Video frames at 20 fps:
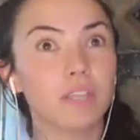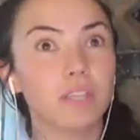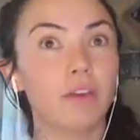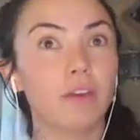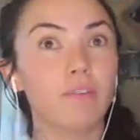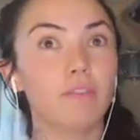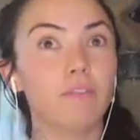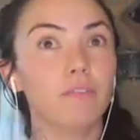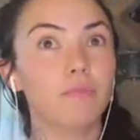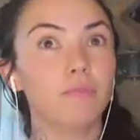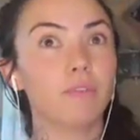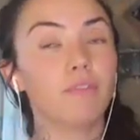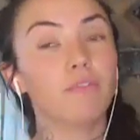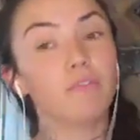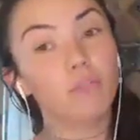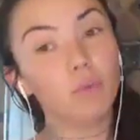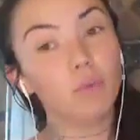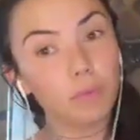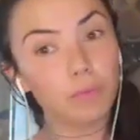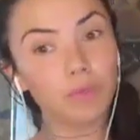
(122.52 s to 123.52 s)
like
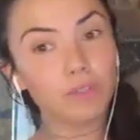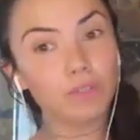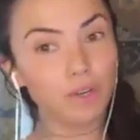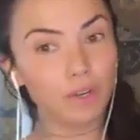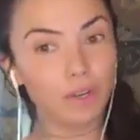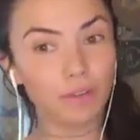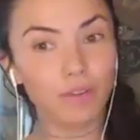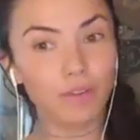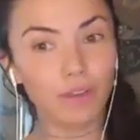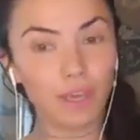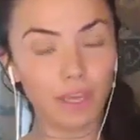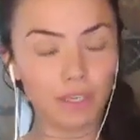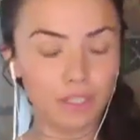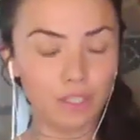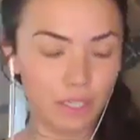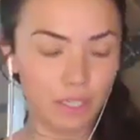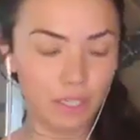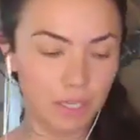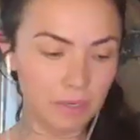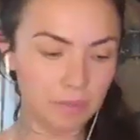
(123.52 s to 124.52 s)
formal
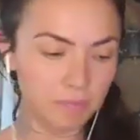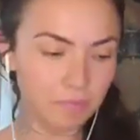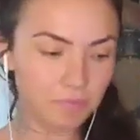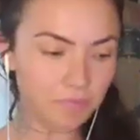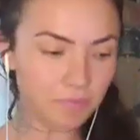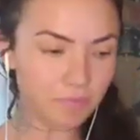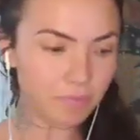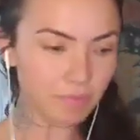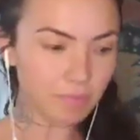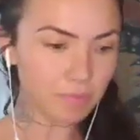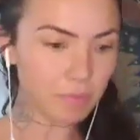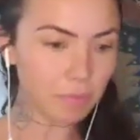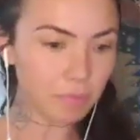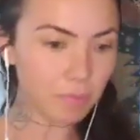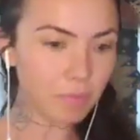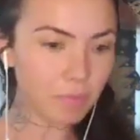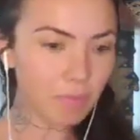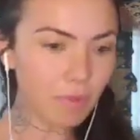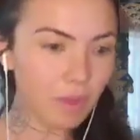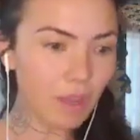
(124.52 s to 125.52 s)
certification
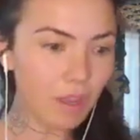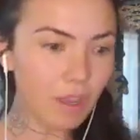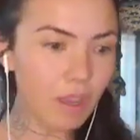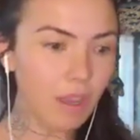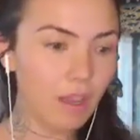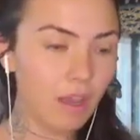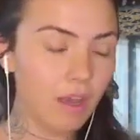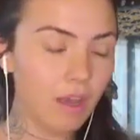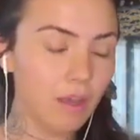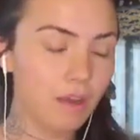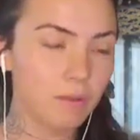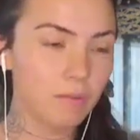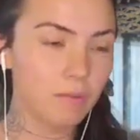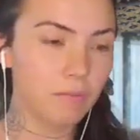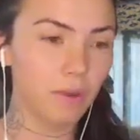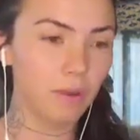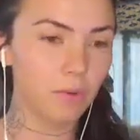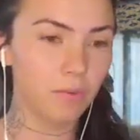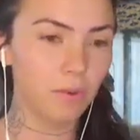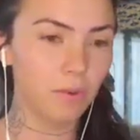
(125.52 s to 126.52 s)

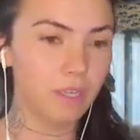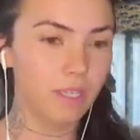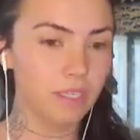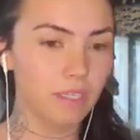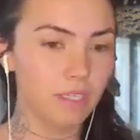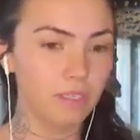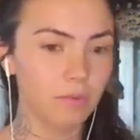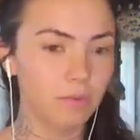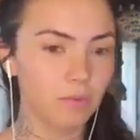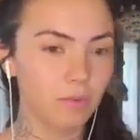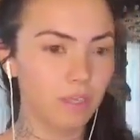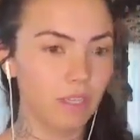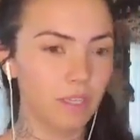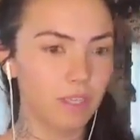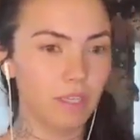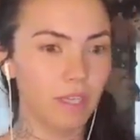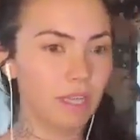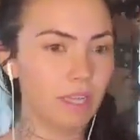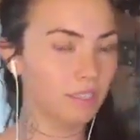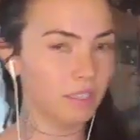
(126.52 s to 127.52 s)
was with
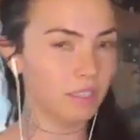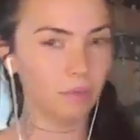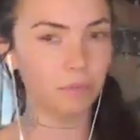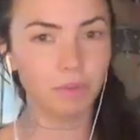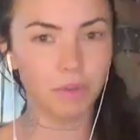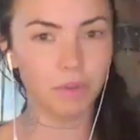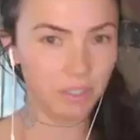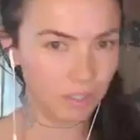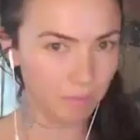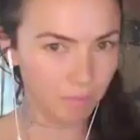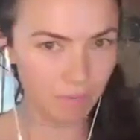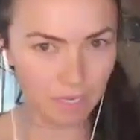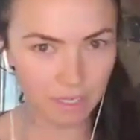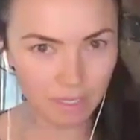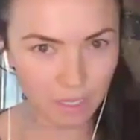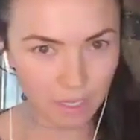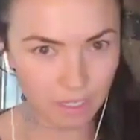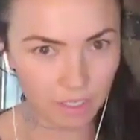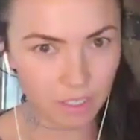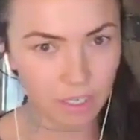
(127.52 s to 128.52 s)
classic Buddhist
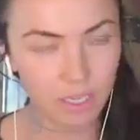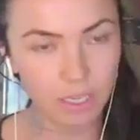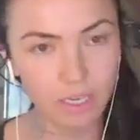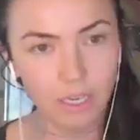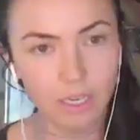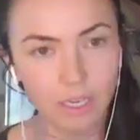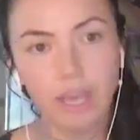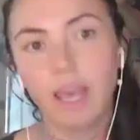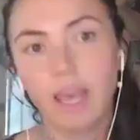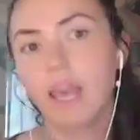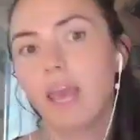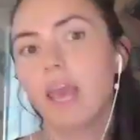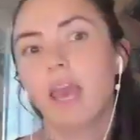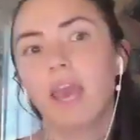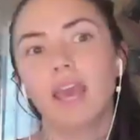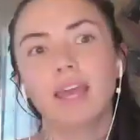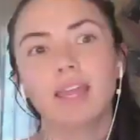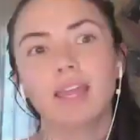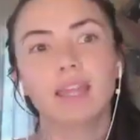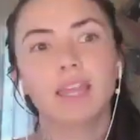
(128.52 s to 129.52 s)
meditation.
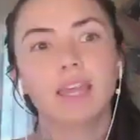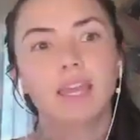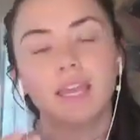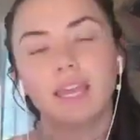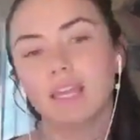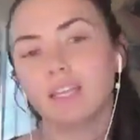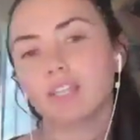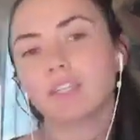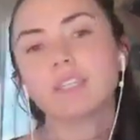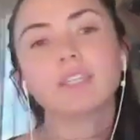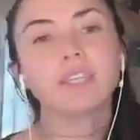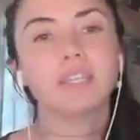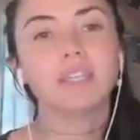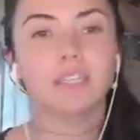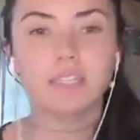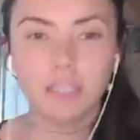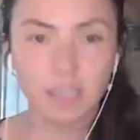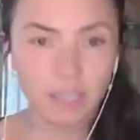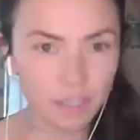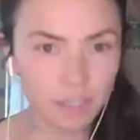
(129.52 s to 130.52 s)
And then I just
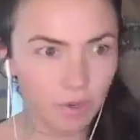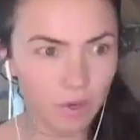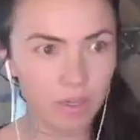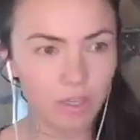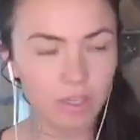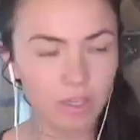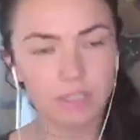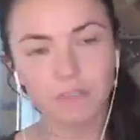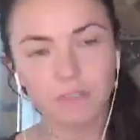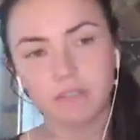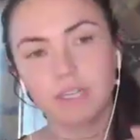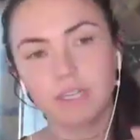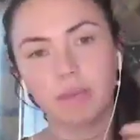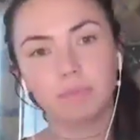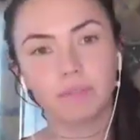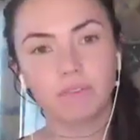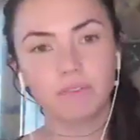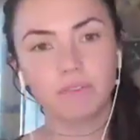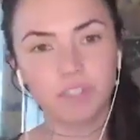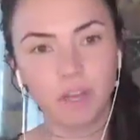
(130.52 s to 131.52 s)
continued on different
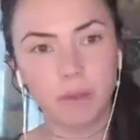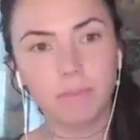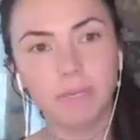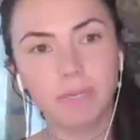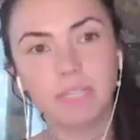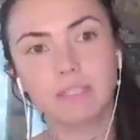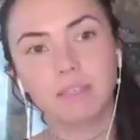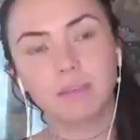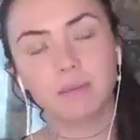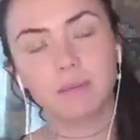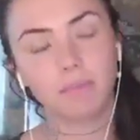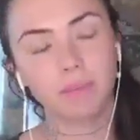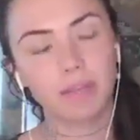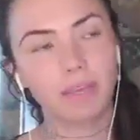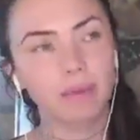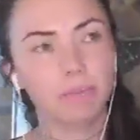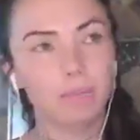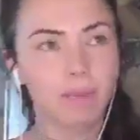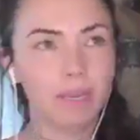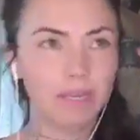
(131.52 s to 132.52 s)
types of shamanism,
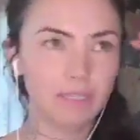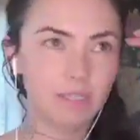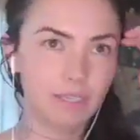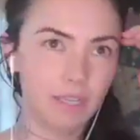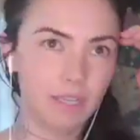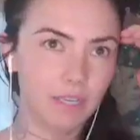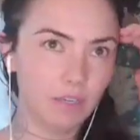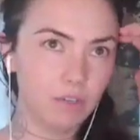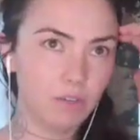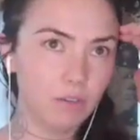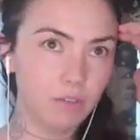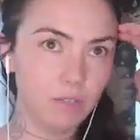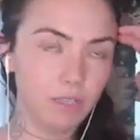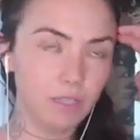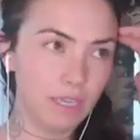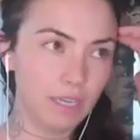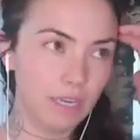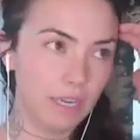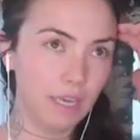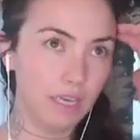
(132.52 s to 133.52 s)
plant medicine,
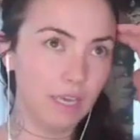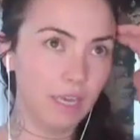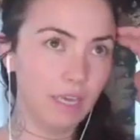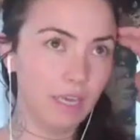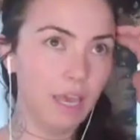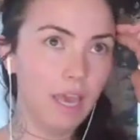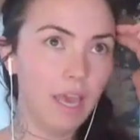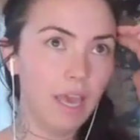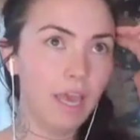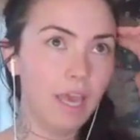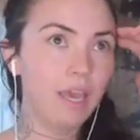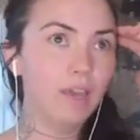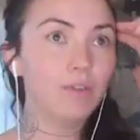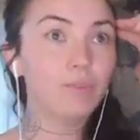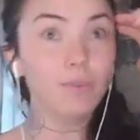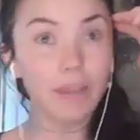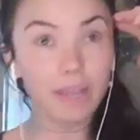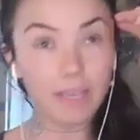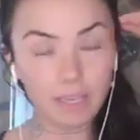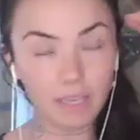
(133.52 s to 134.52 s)
Kundalini,
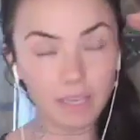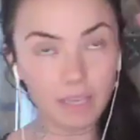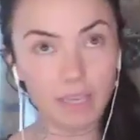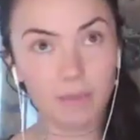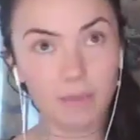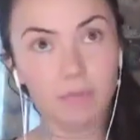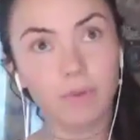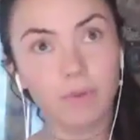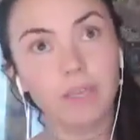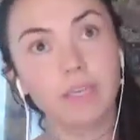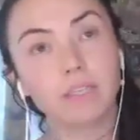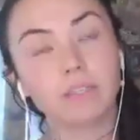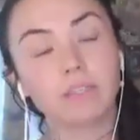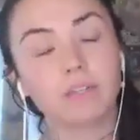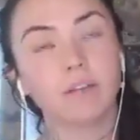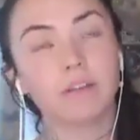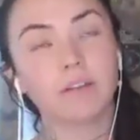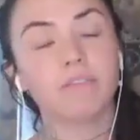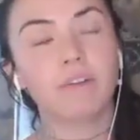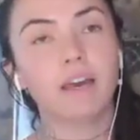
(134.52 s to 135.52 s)
Reiki, and Reiki
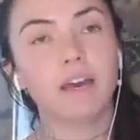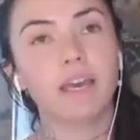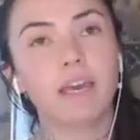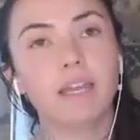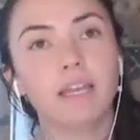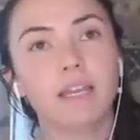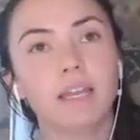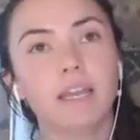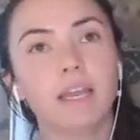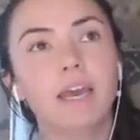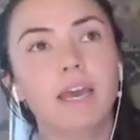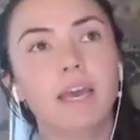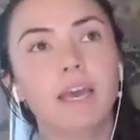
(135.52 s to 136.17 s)
certified. And